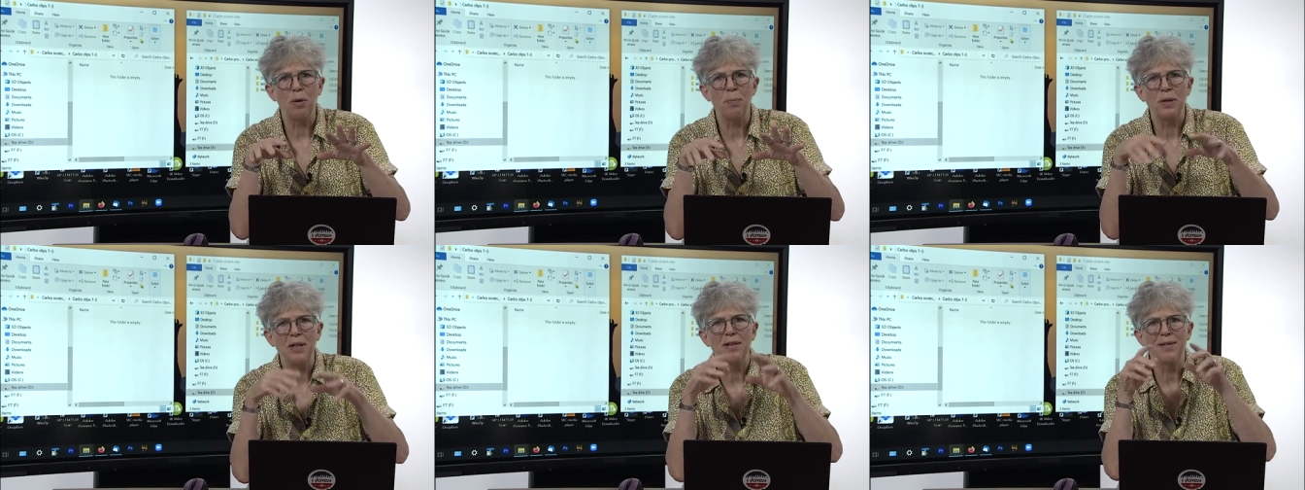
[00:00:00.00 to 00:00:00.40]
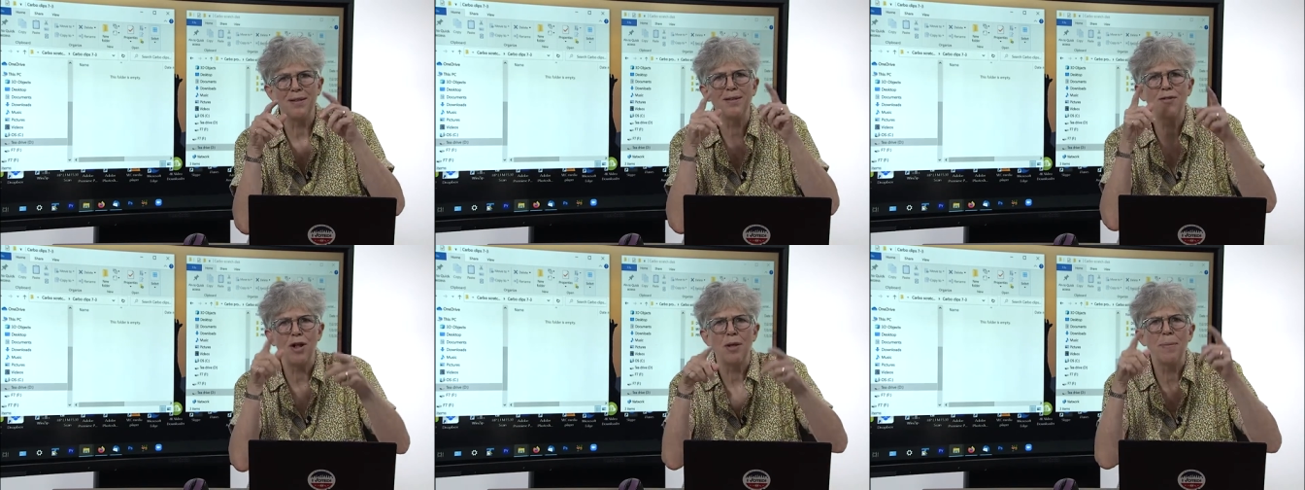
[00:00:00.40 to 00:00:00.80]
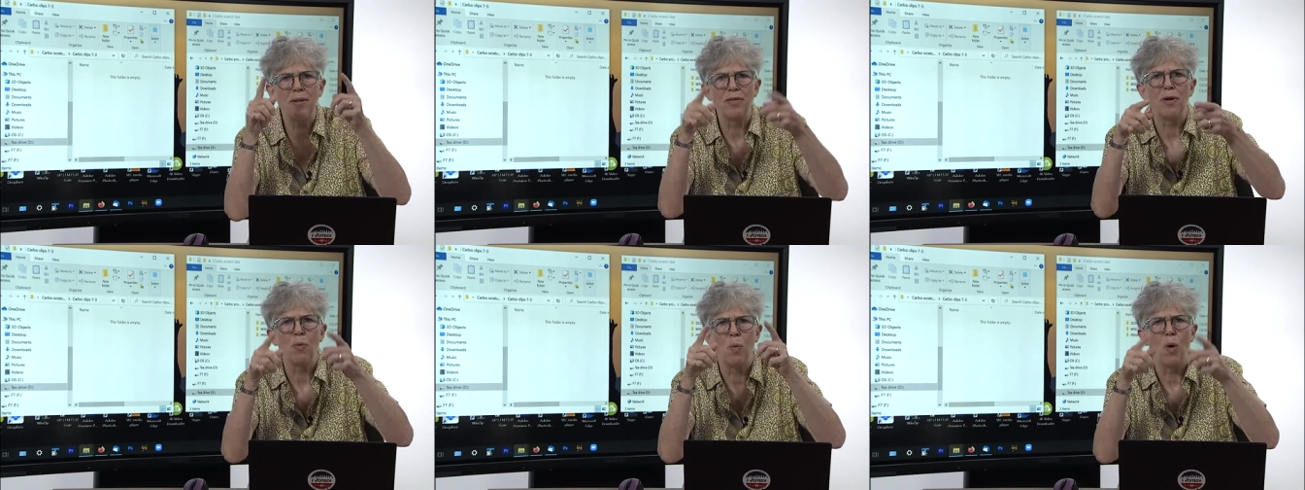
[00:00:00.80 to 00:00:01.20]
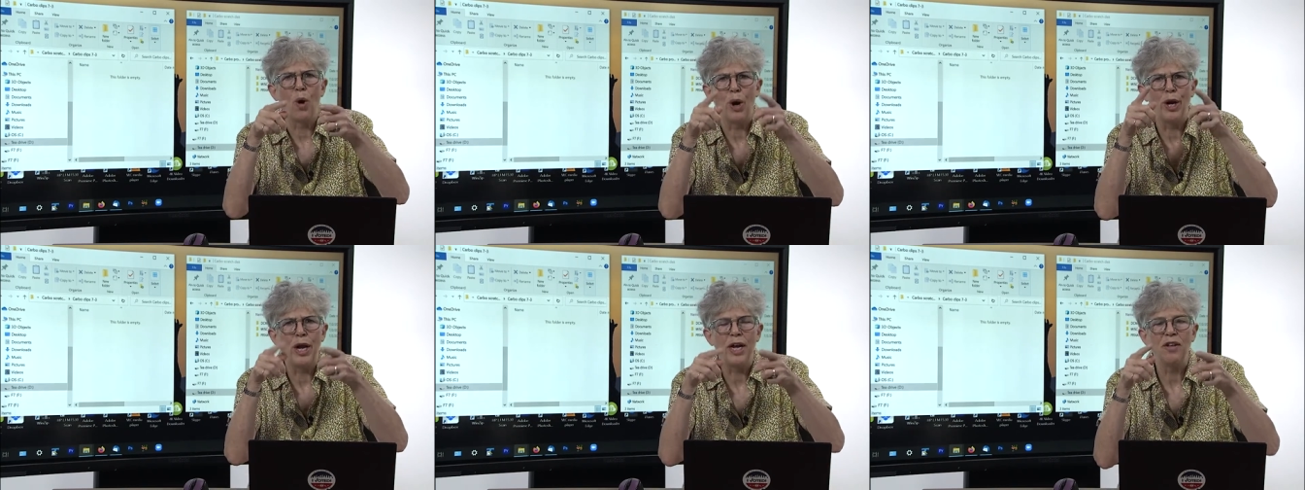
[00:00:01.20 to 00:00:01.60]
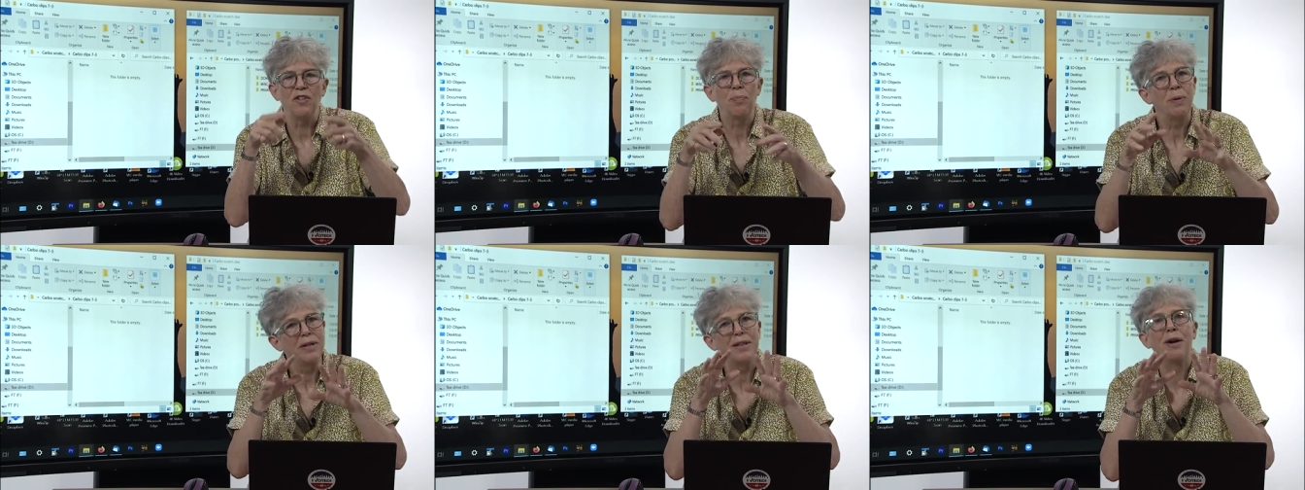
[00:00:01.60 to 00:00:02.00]
but this, this is all about the warnings,
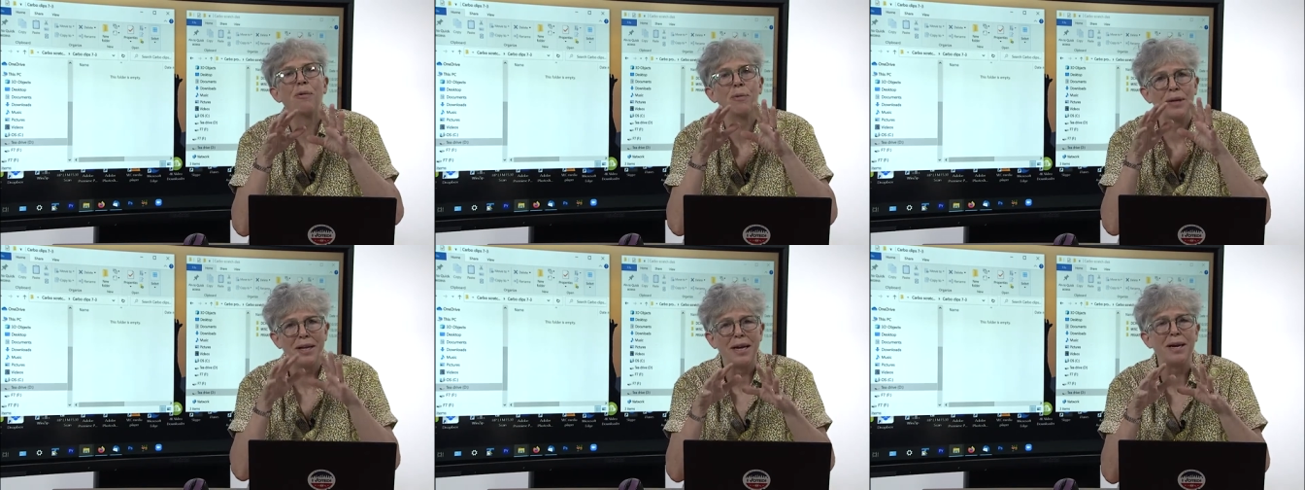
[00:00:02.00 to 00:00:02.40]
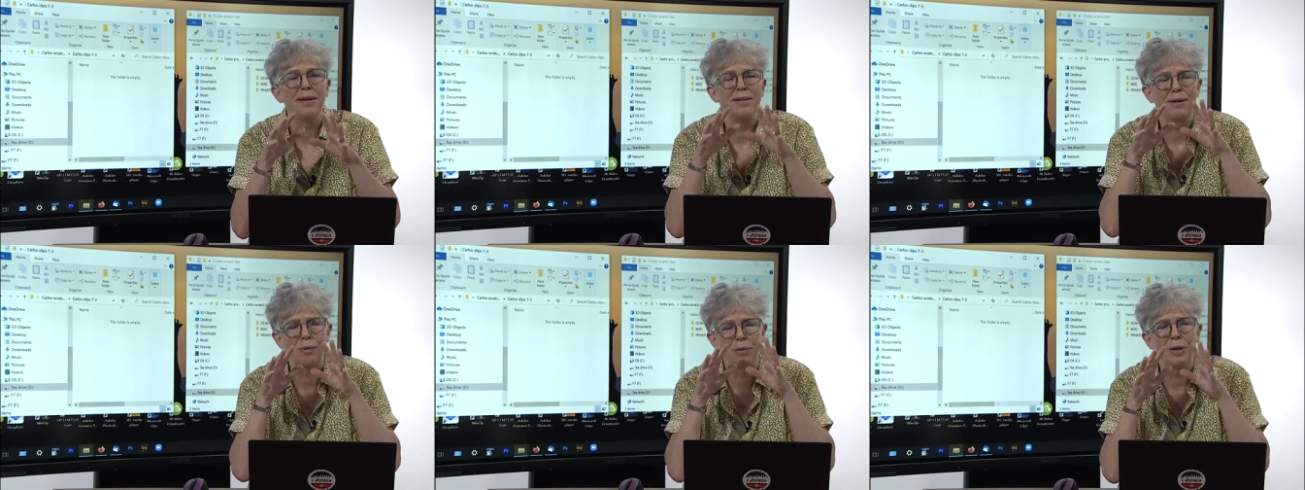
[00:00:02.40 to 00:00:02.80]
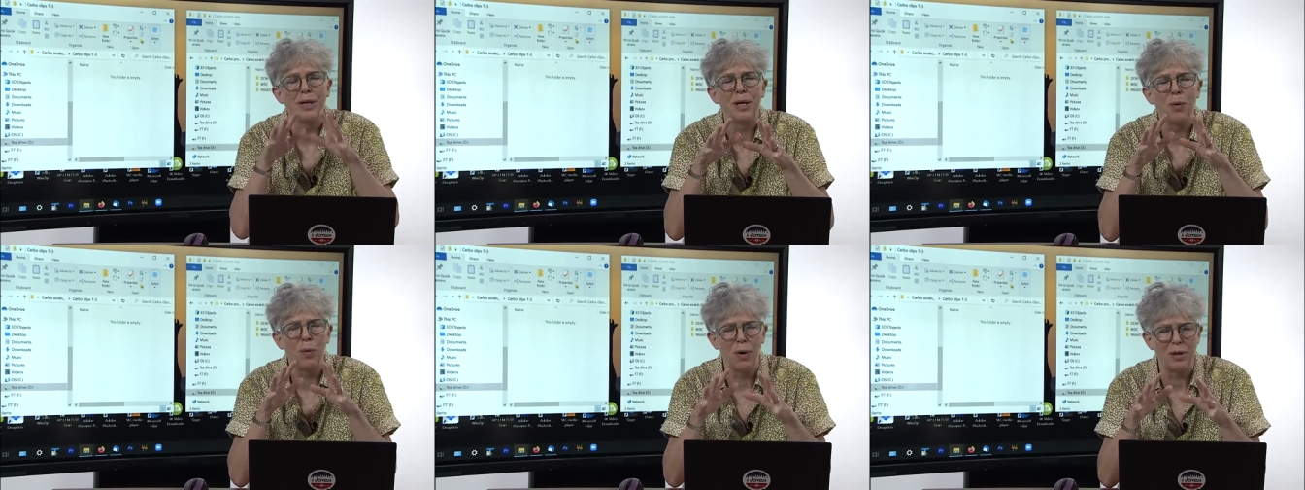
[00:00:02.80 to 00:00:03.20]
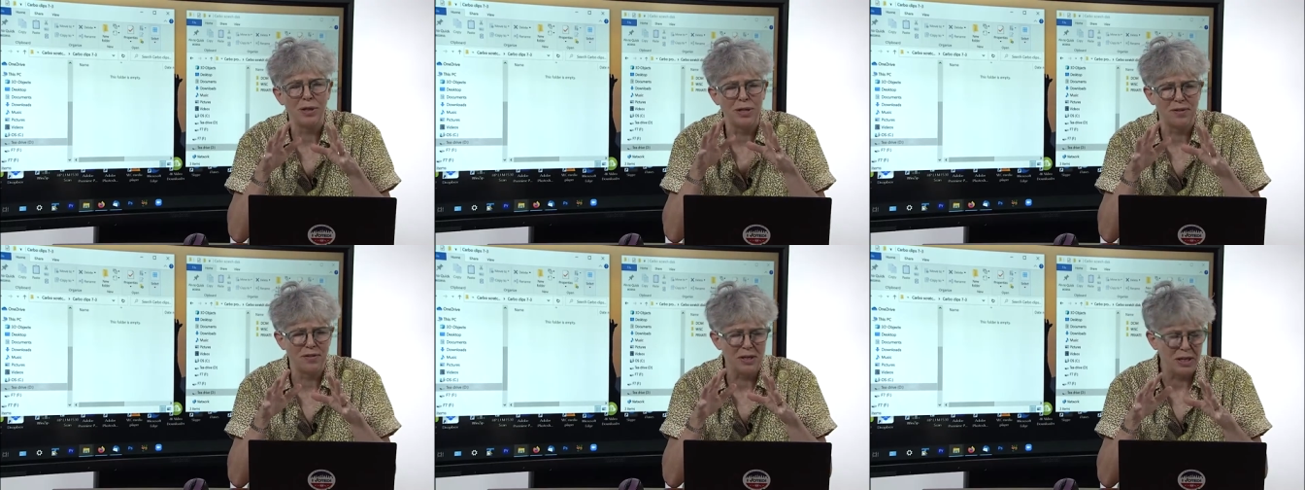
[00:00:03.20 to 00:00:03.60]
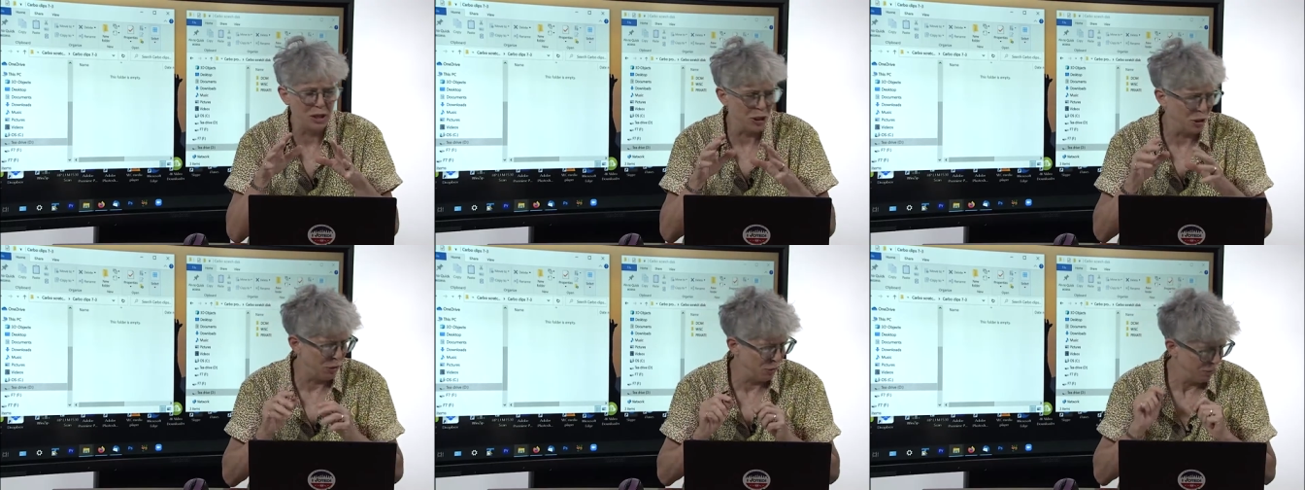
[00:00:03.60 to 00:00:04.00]
but they're really, they're really worth listening
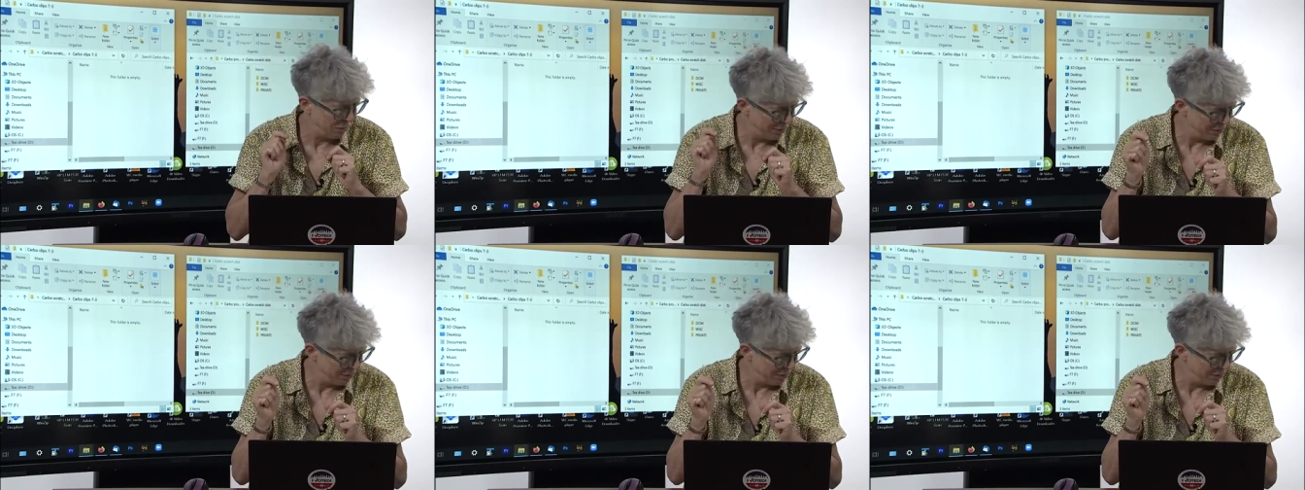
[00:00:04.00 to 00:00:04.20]
to.